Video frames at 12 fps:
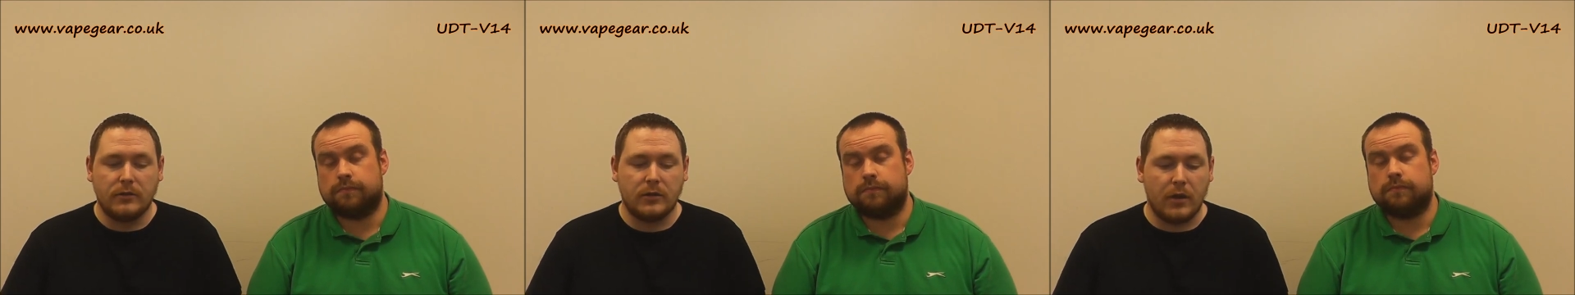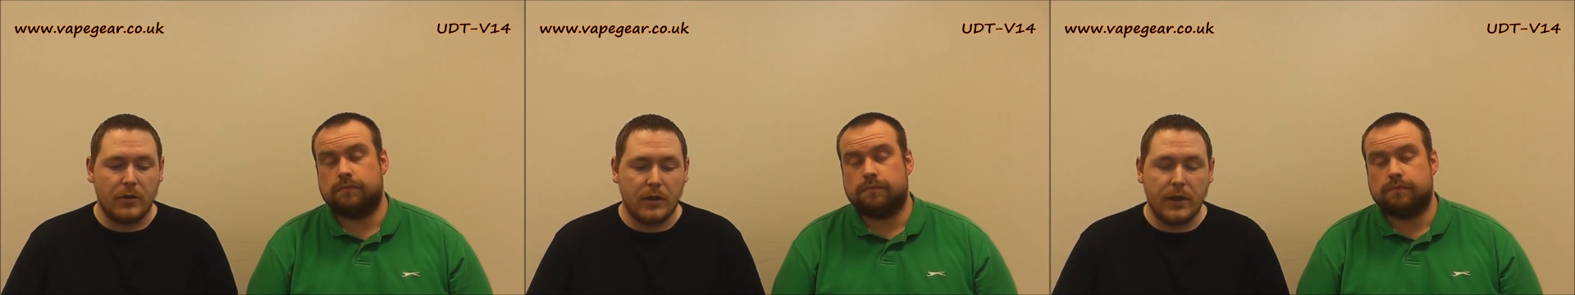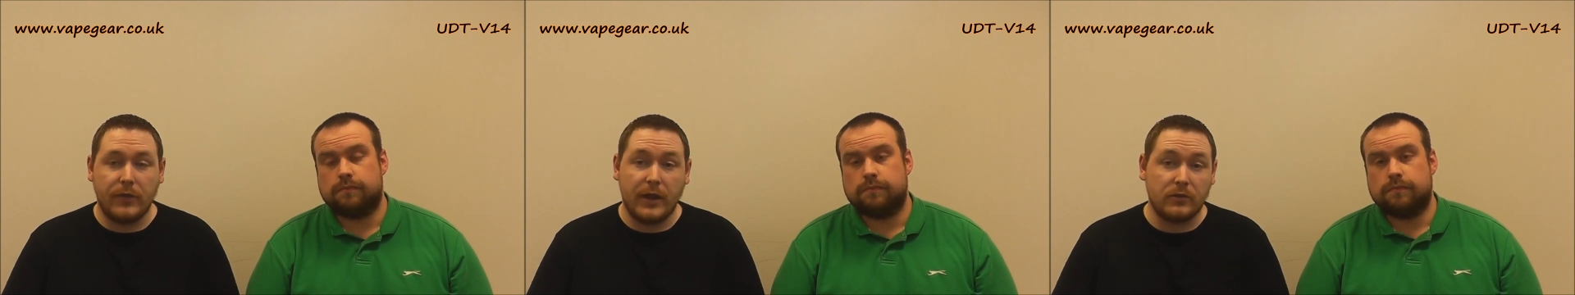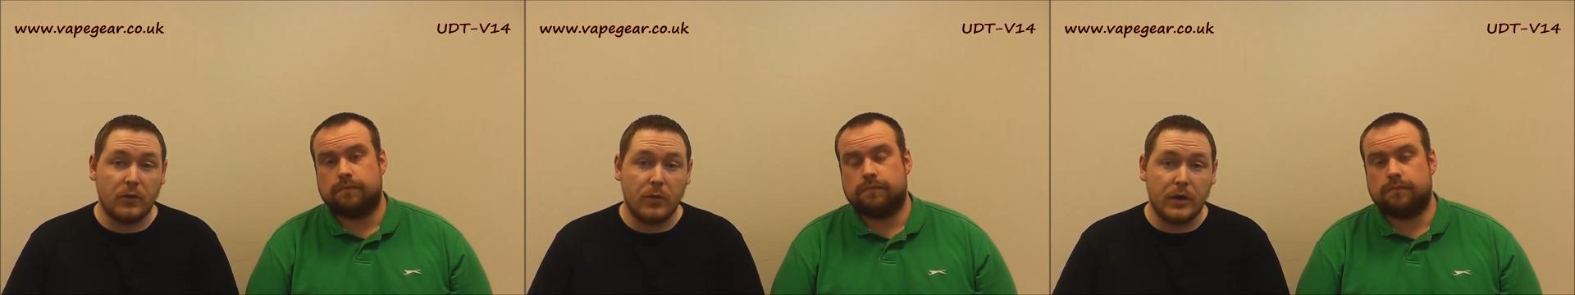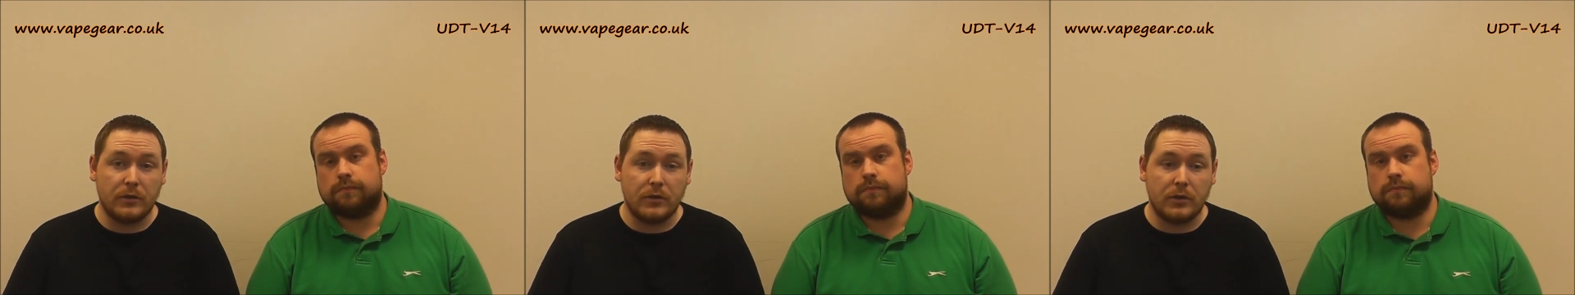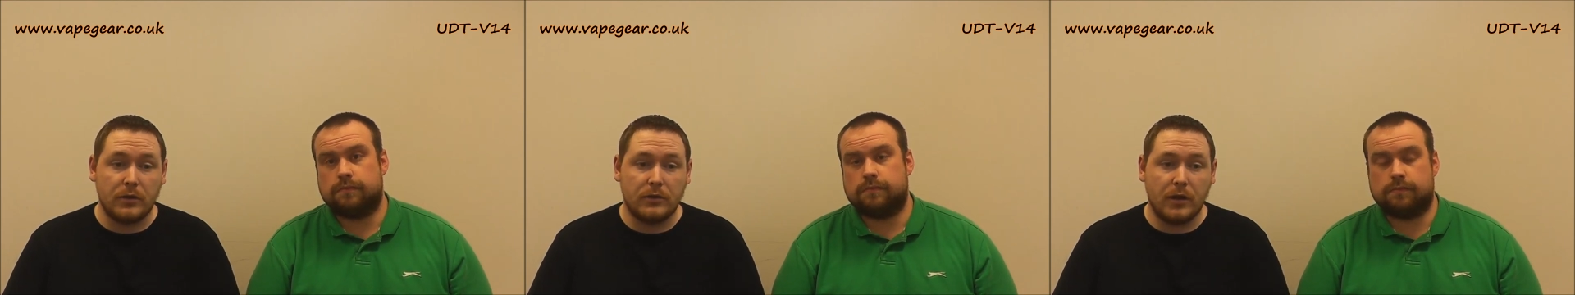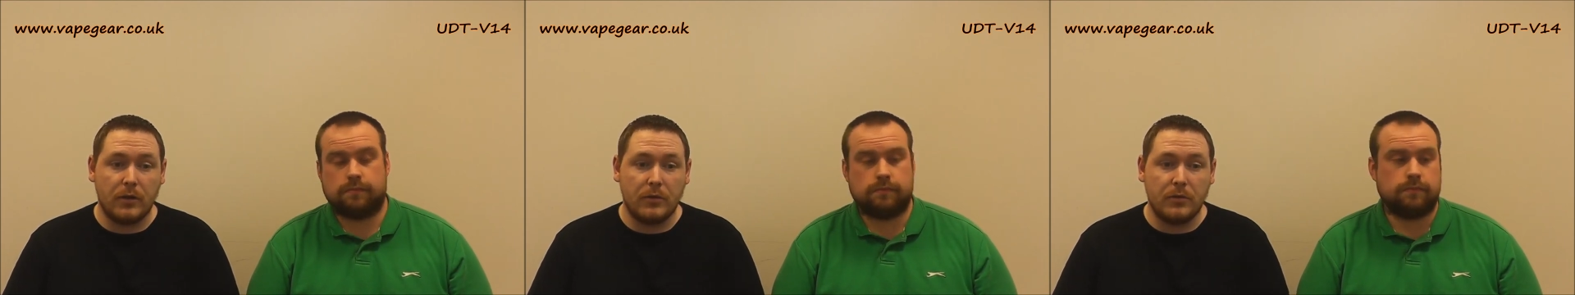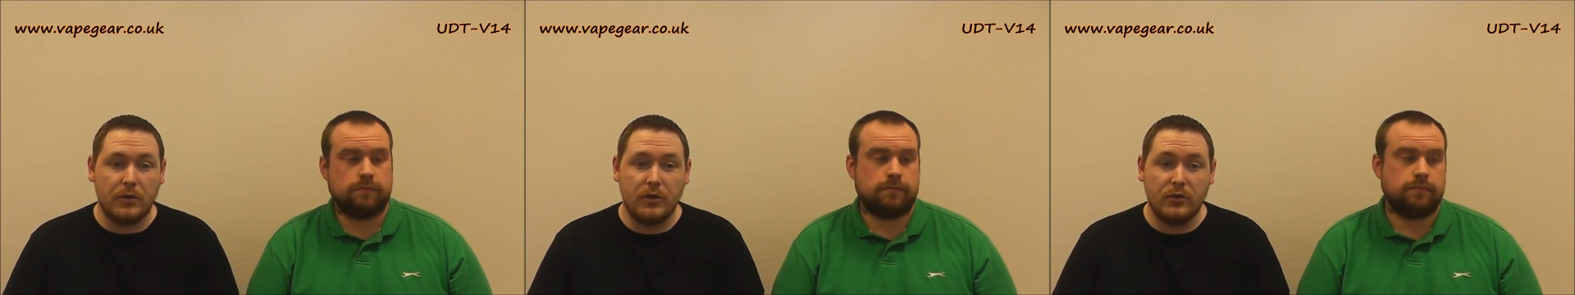Speaker 1: So that's always good.
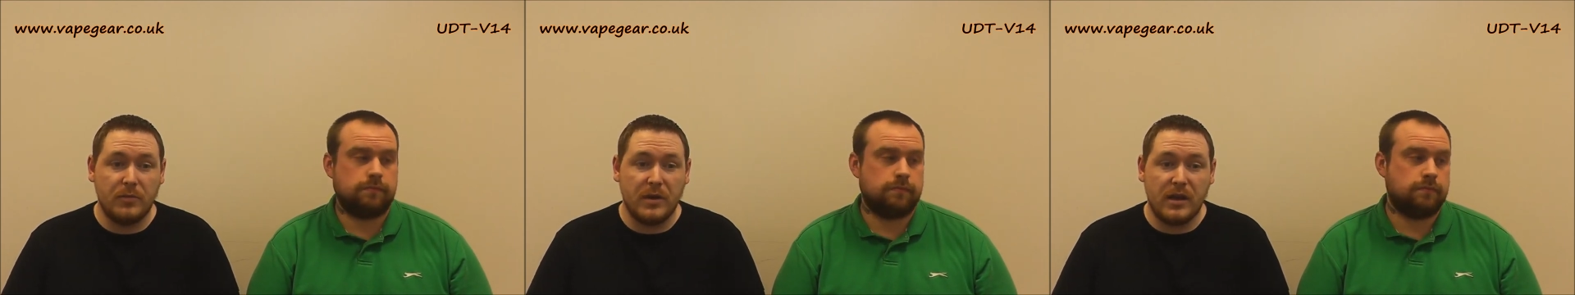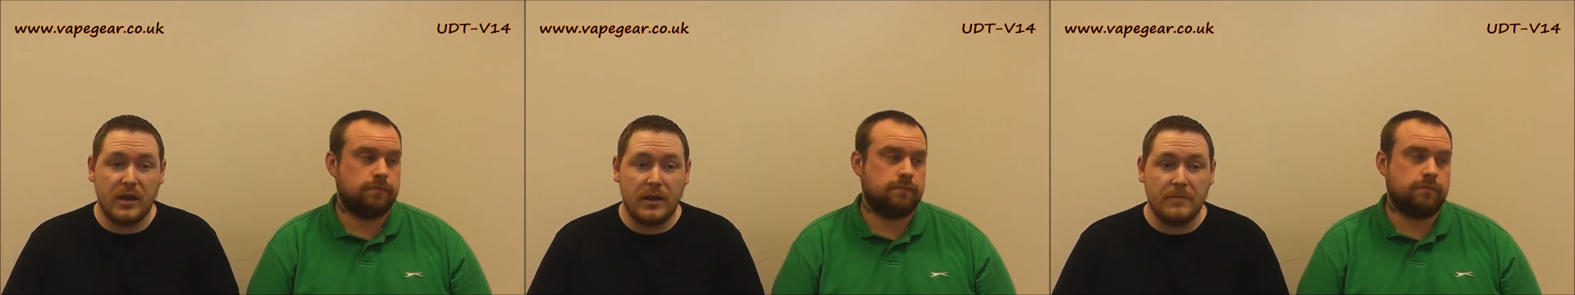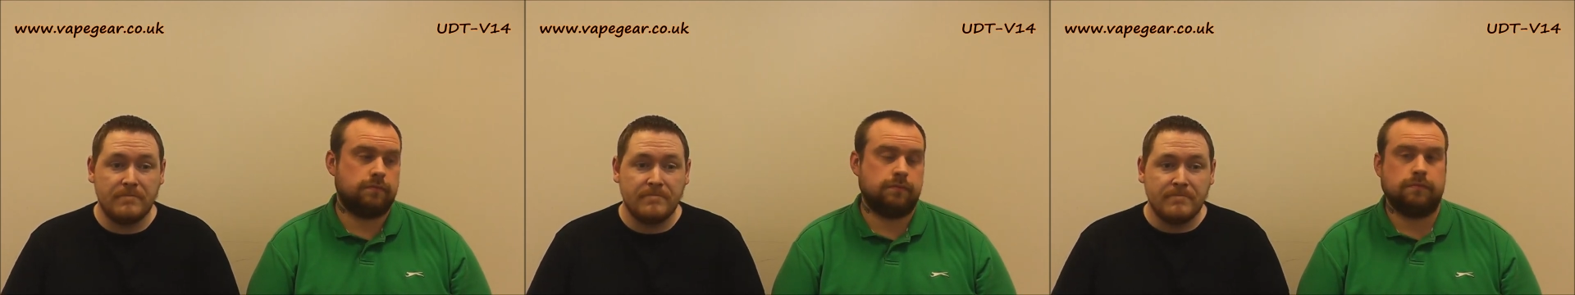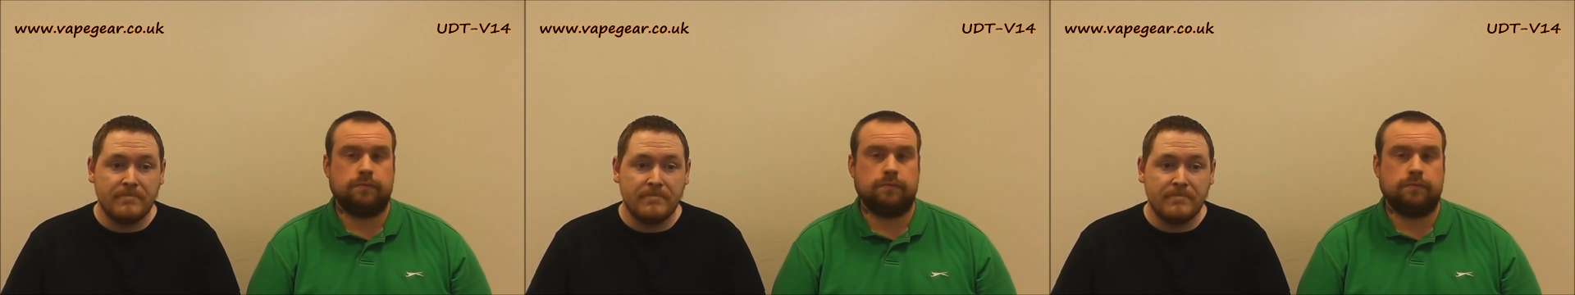So the usability,